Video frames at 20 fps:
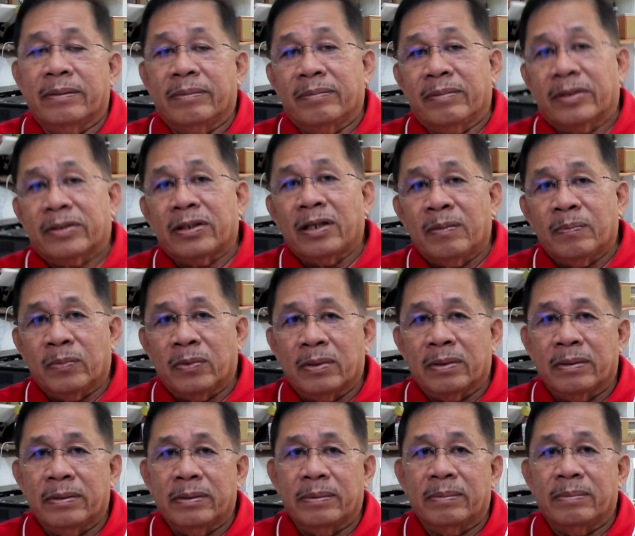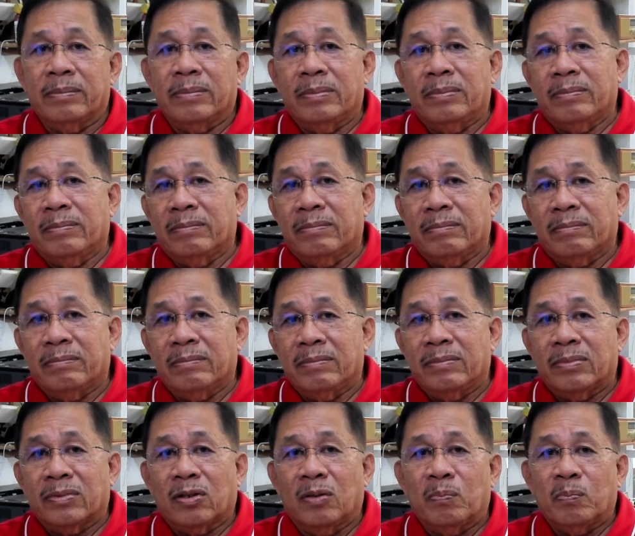Example,
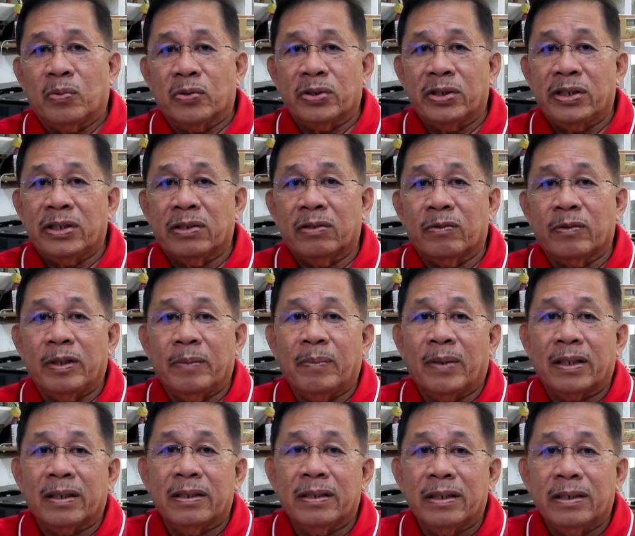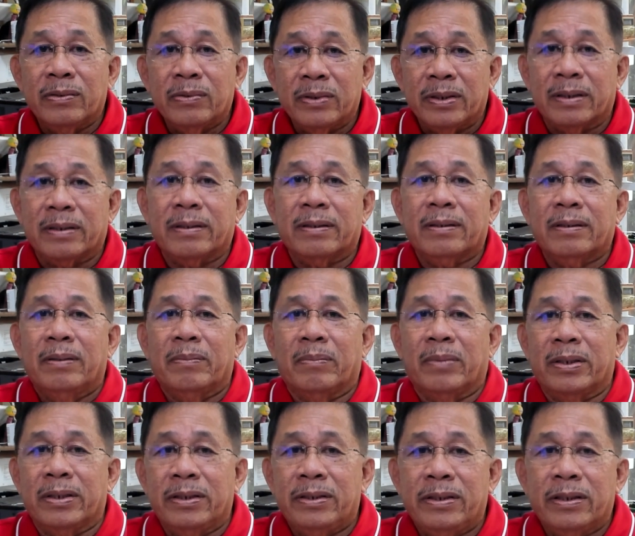composition of the bargaining unit,
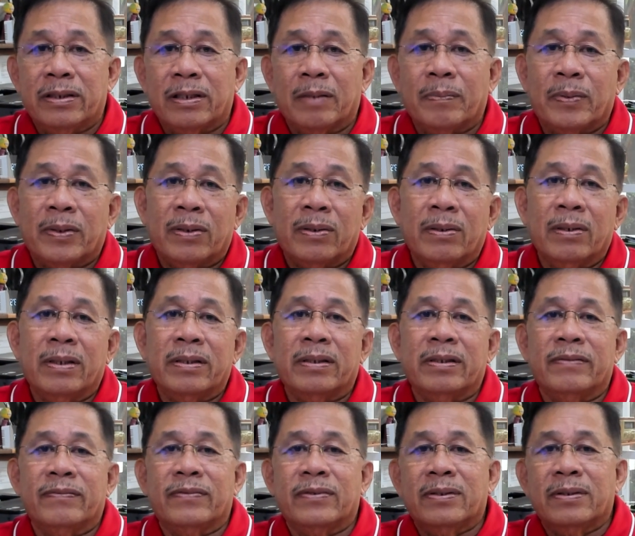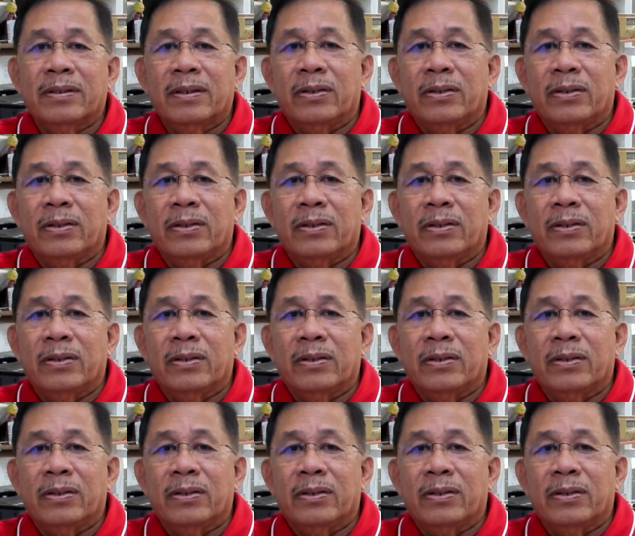managerial prerogatives,